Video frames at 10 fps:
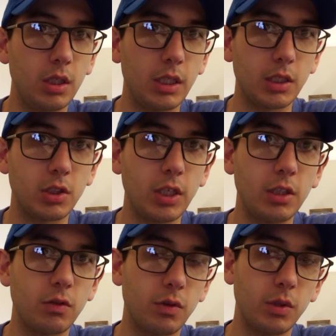
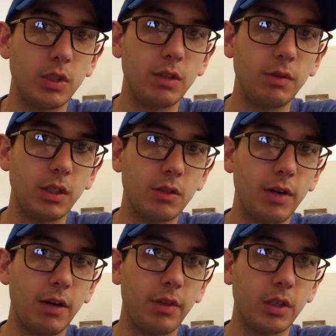exchange for receiving these
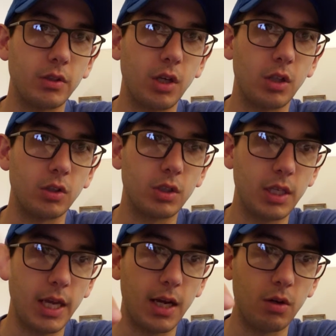$5,000
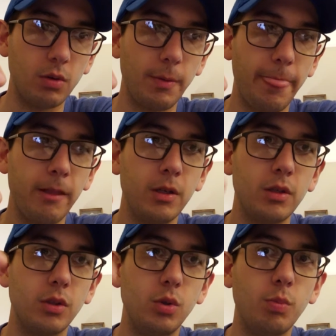now,
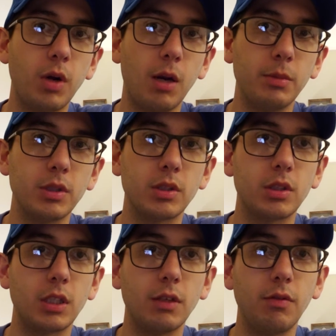you promise
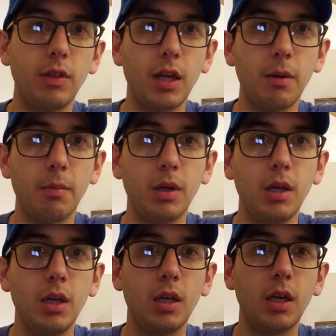to give them
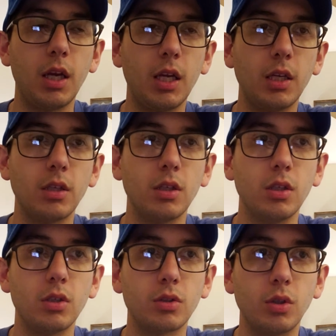a
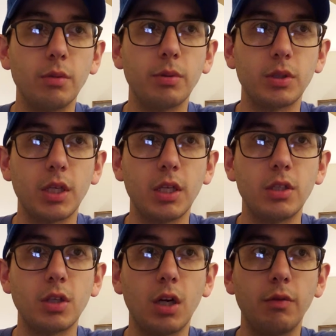certain
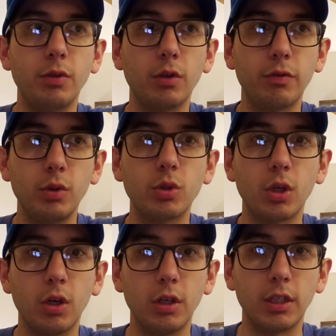percentage of your
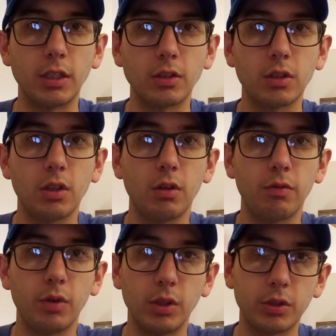future earnings
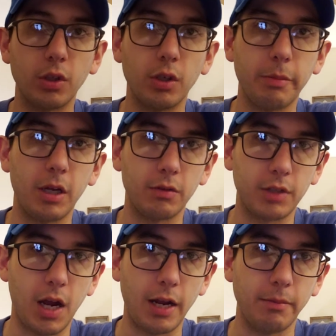for a certain amount of
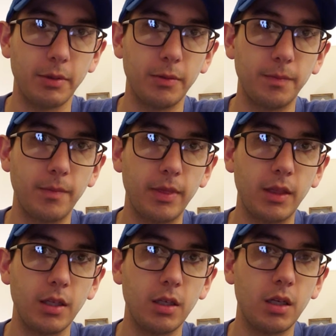time.
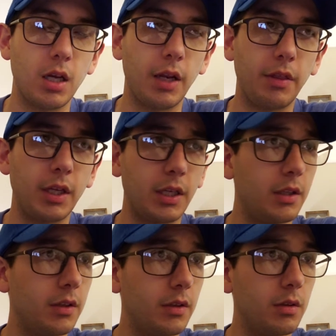And I think
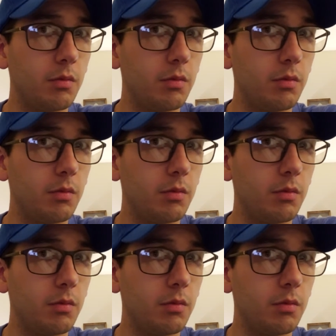in